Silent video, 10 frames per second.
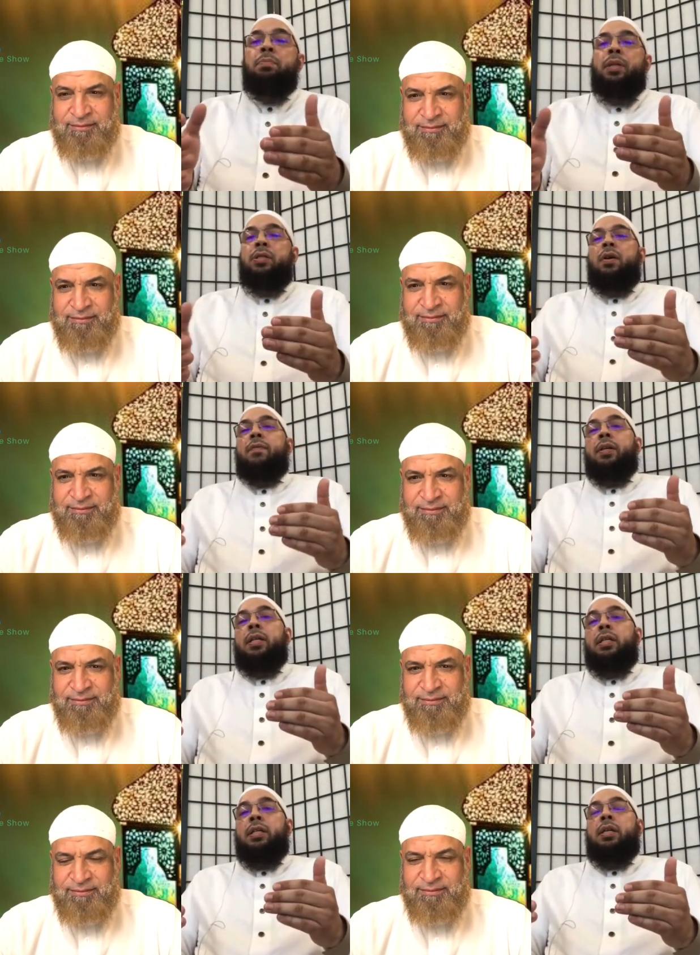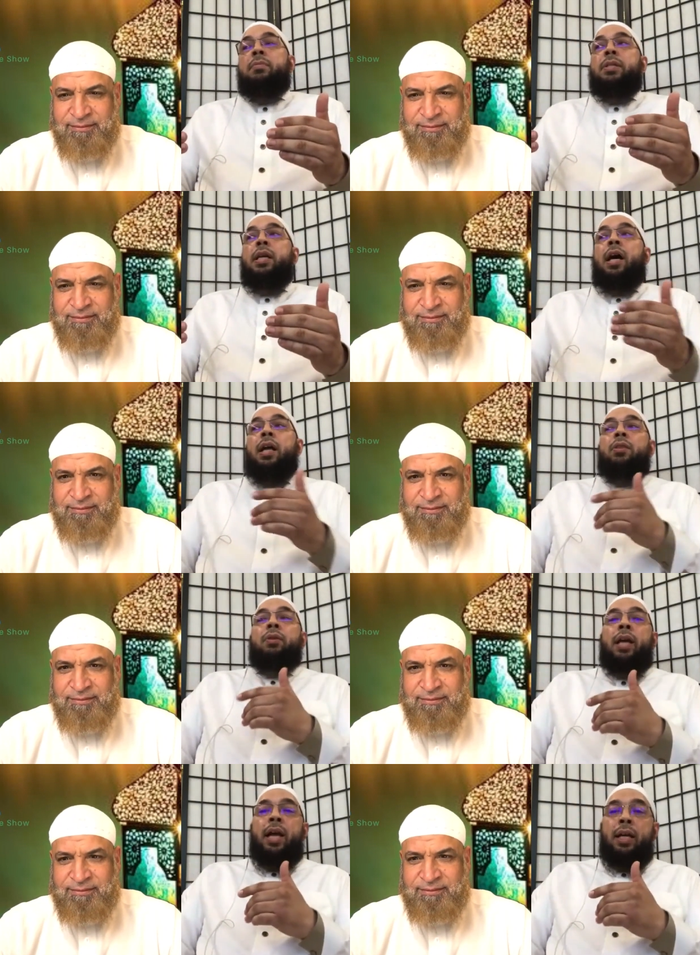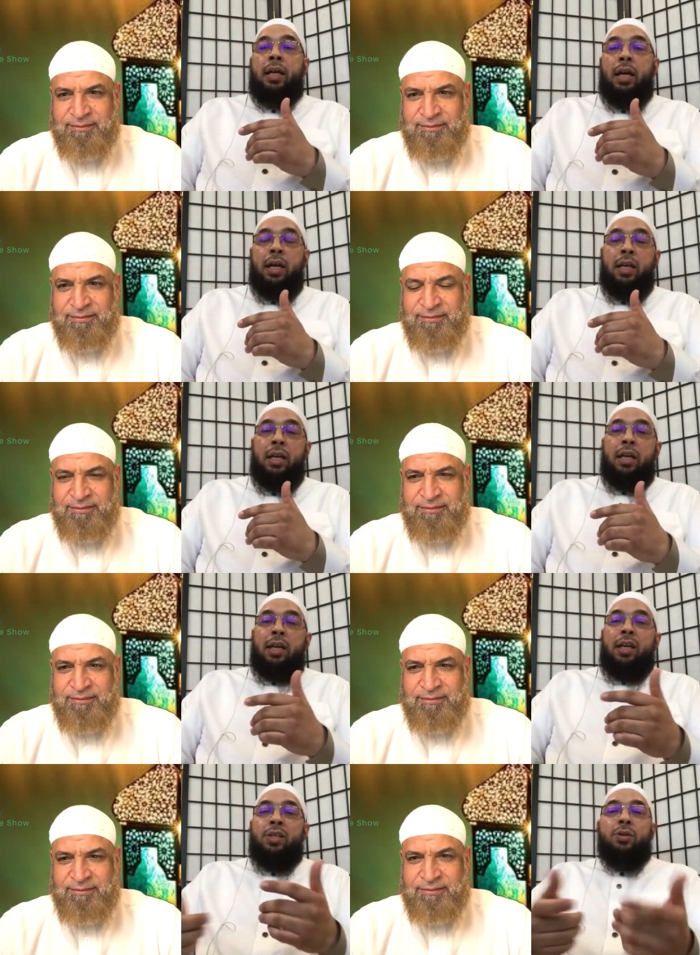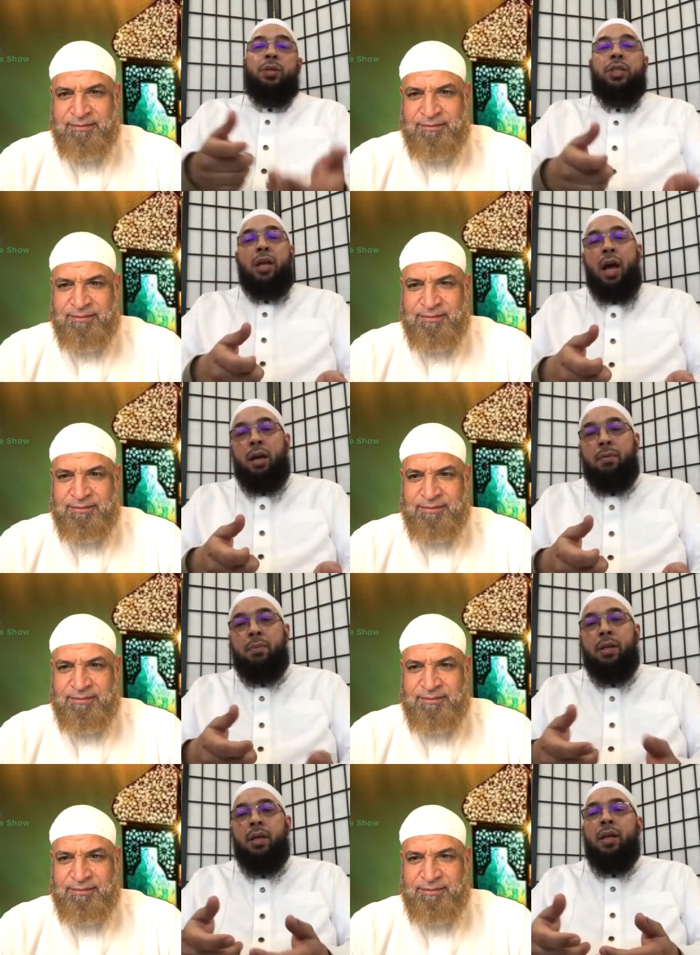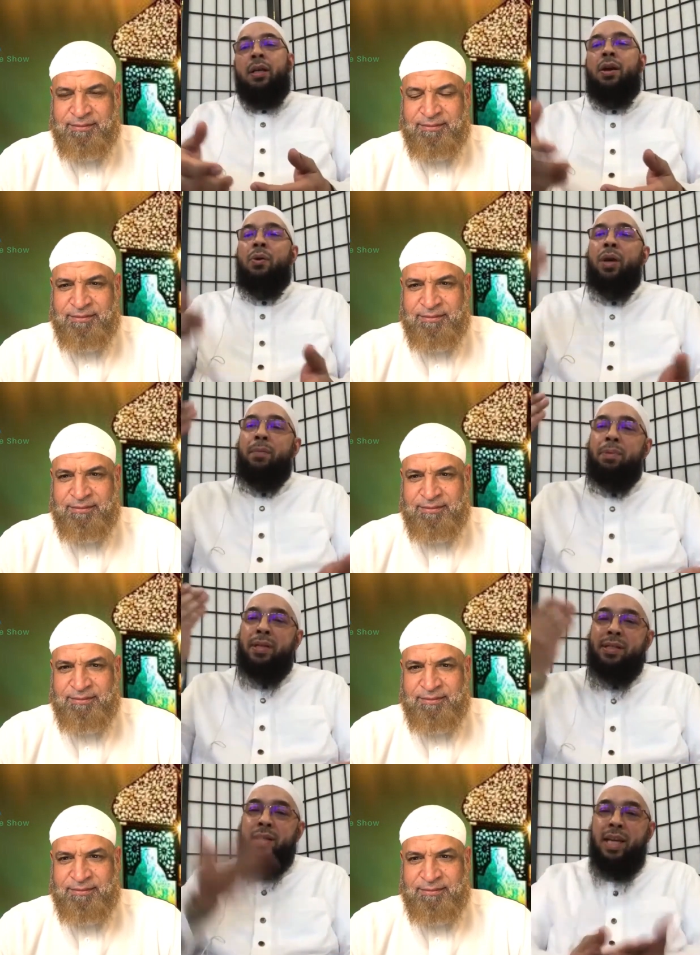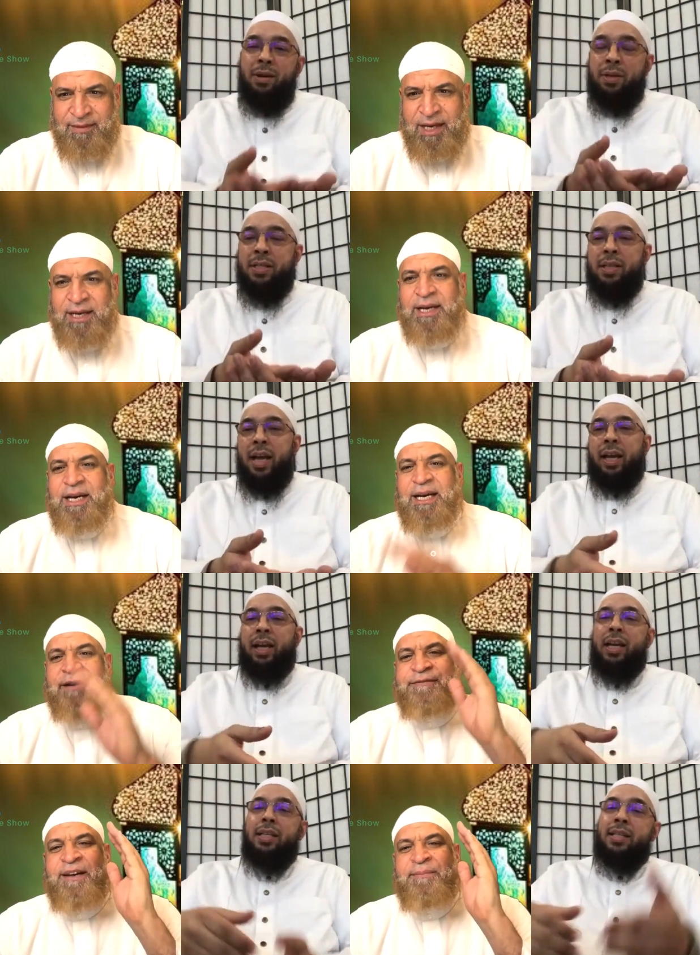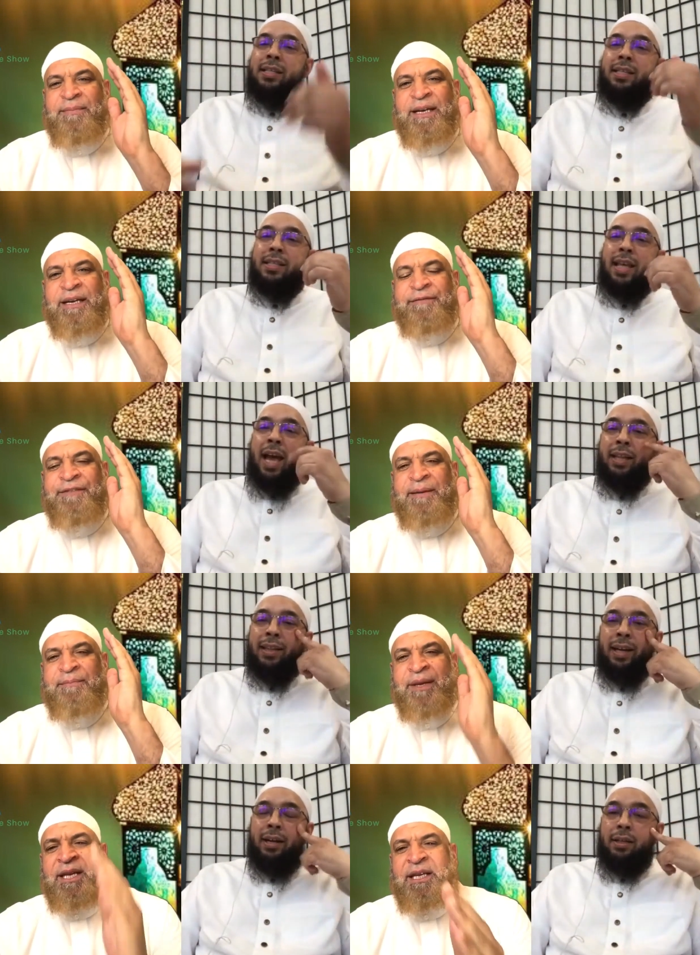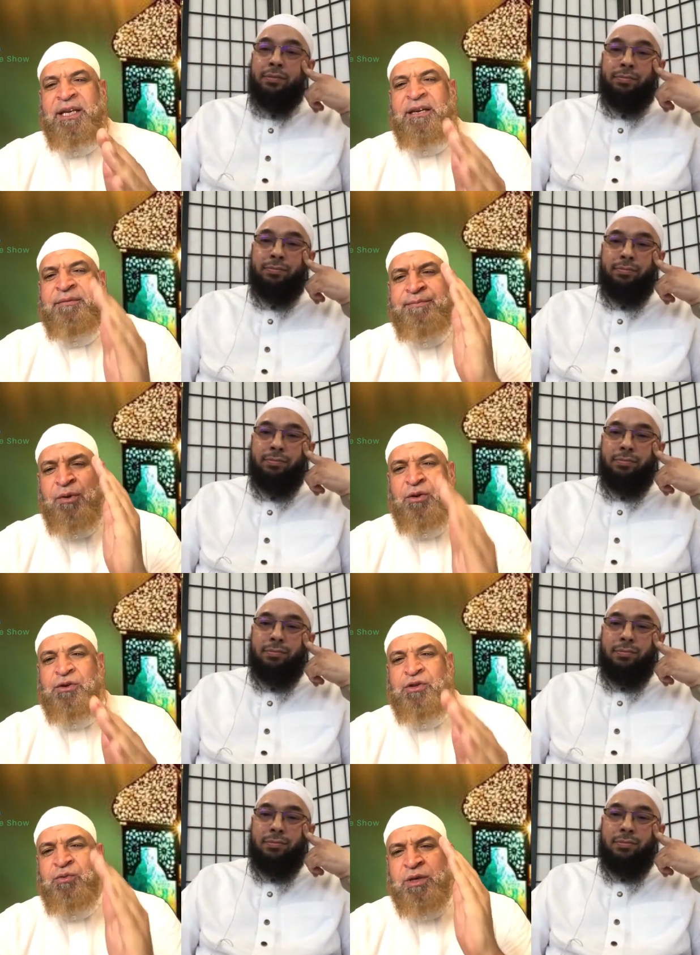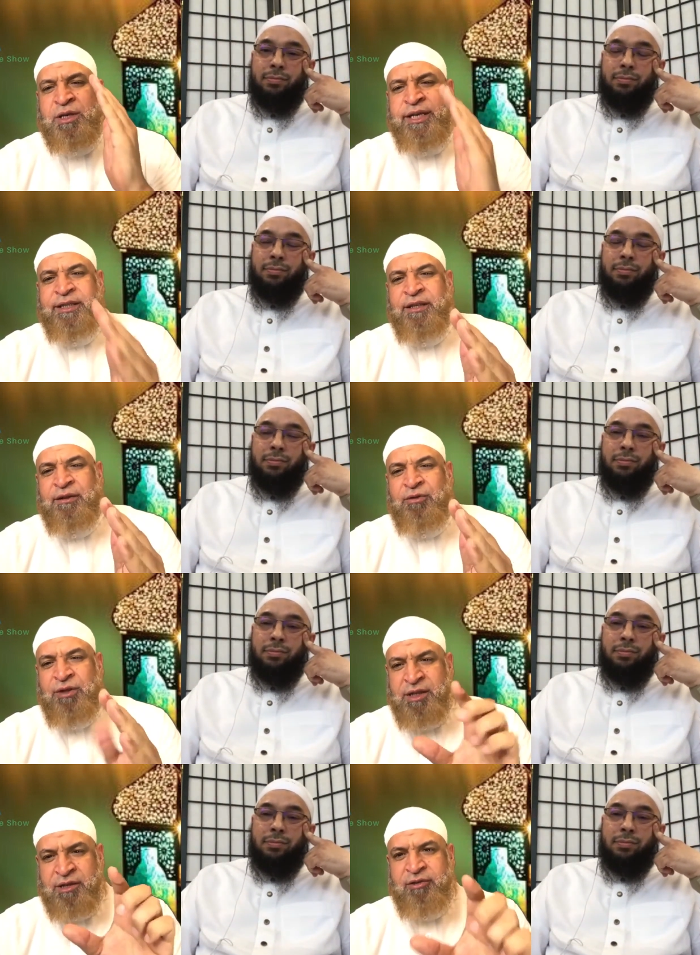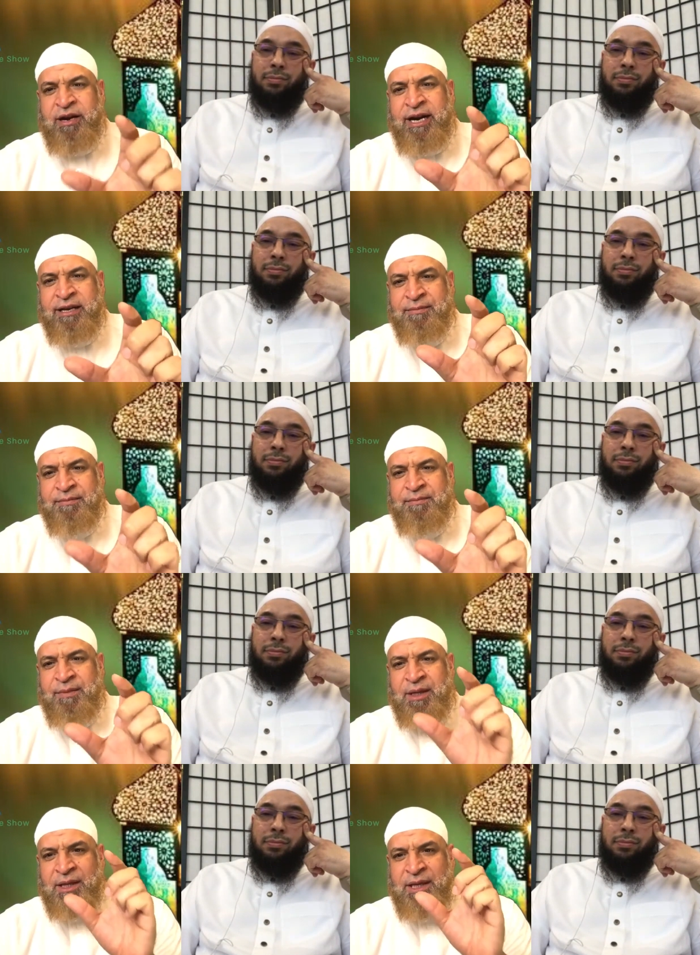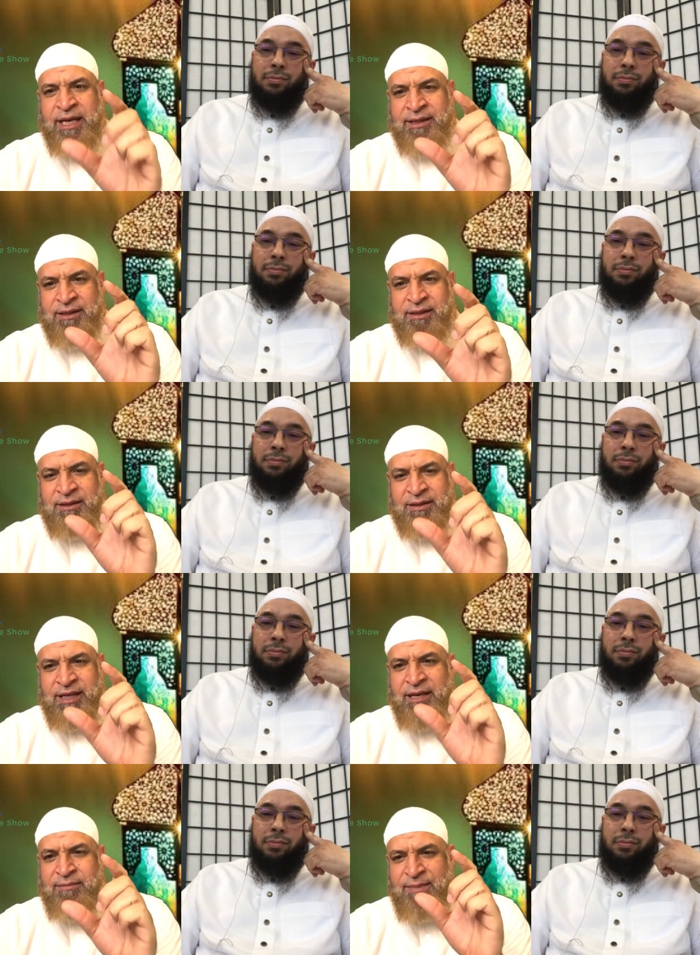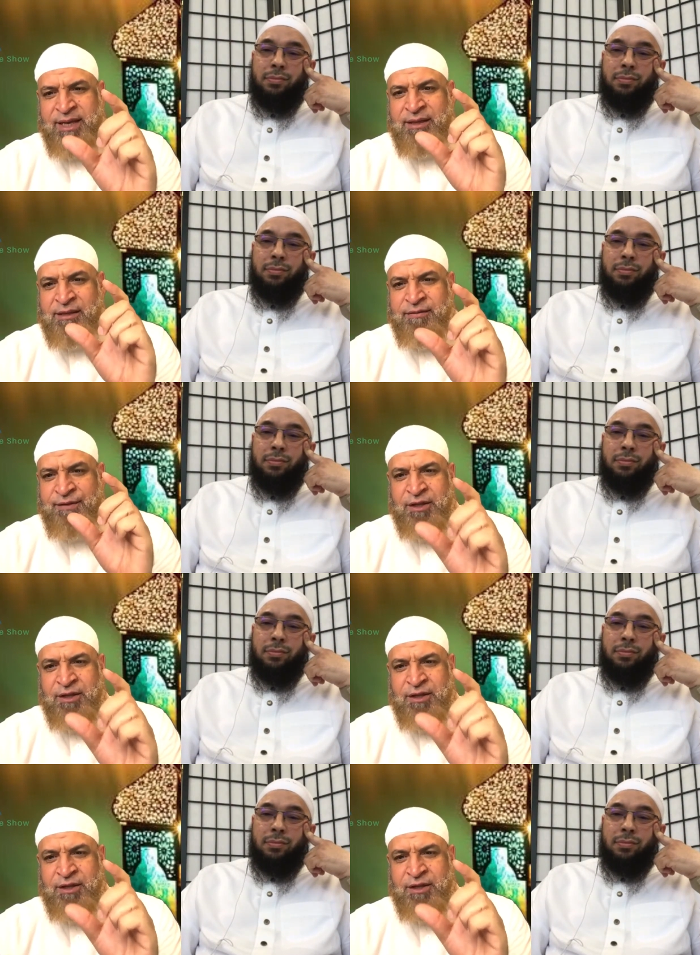Speaker 1: ones where the police officer could come and say, I thought he had a gun and so he shot him. And no, he put his knee on his neck.
Speaker 2: If, and a, just if a million there. books were written to describe that ten minutes